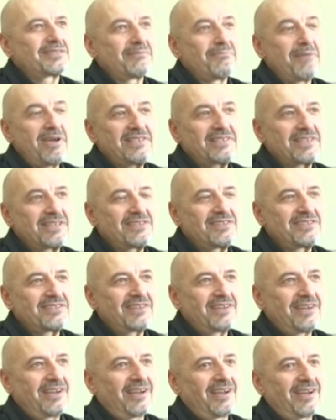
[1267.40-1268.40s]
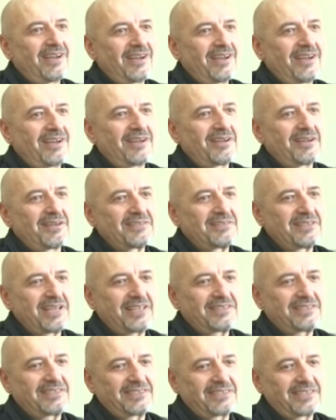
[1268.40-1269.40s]
message
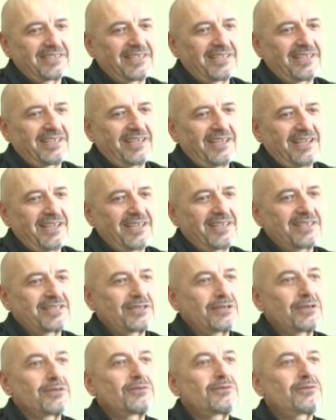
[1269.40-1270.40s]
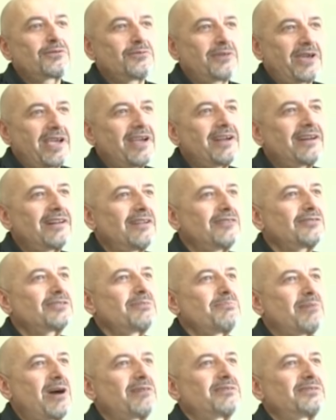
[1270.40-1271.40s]
that is to care a lot
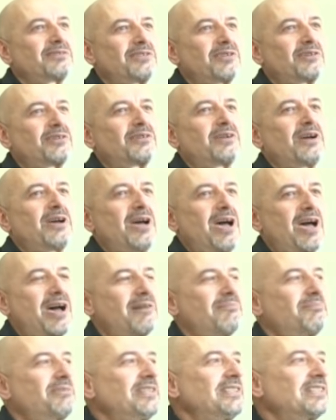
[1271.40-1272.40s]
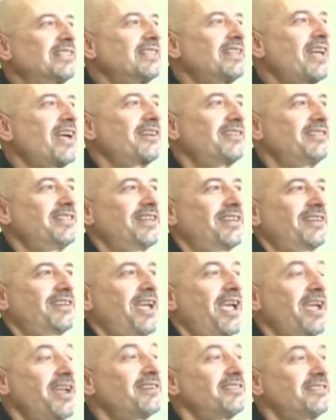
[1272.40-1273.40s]
about your printed
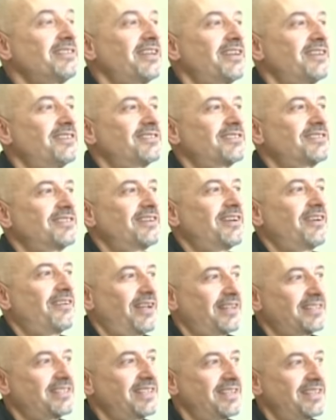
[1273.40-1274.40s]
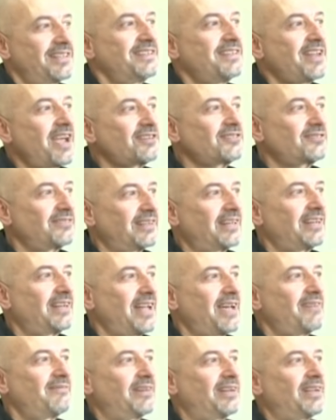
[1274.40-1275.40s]
heritage, at the national
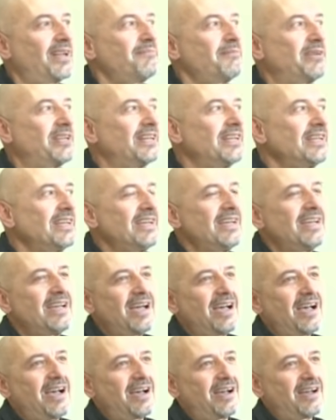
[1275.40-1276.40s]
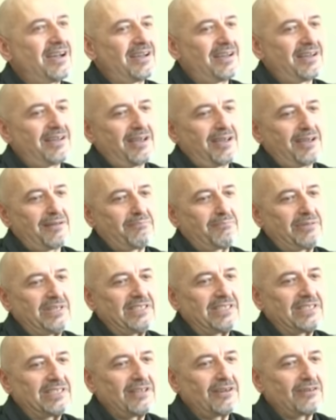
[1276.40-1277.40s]
level. I mean,
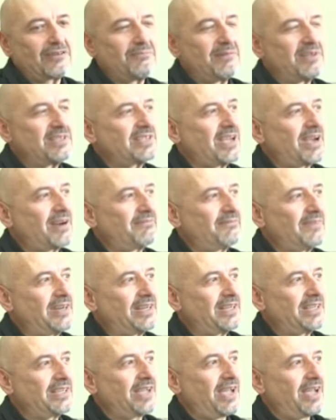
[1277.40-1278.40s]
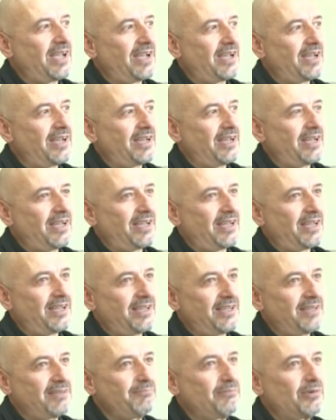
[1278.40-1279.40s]
printed documents are very
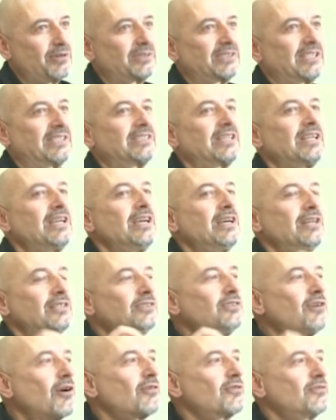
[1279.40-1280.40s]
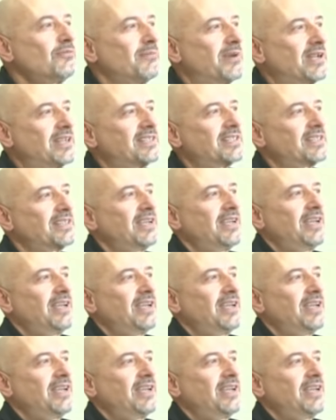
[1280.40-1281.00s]
important. Documents